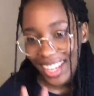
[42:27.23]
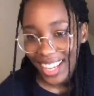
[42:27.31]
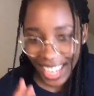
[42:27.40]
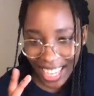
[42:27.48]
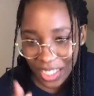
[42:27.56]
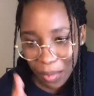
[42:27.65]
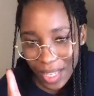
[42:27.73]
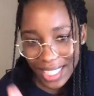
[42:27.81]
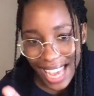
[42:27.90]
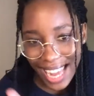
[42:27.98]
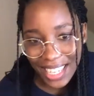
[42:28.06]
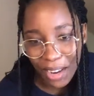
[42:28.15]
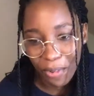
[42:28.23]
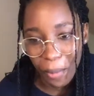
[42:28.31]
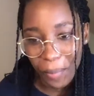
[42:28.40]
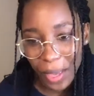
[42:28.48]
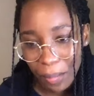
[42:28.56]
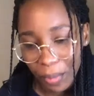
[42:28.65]
That has to be 10
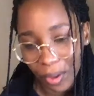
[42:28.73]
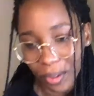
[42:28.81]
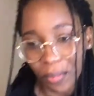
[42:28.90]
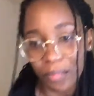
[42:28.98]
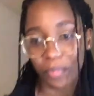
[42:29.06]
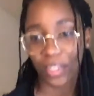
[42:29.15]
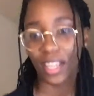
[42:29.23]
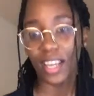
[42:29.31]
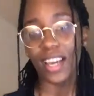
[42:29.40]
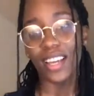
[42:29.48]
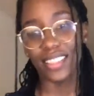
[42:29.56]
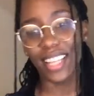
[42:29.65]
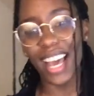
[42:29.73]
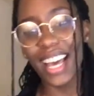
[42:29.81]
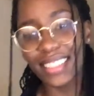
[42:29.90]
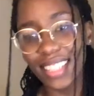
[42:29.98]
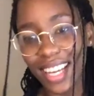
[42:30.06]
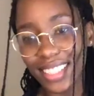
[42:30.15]
different people.
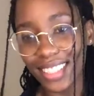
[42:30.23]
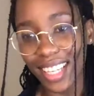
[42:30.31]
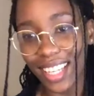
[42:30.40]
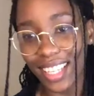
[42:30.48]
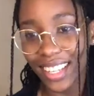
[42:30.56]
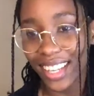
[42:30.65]
Da, da, da.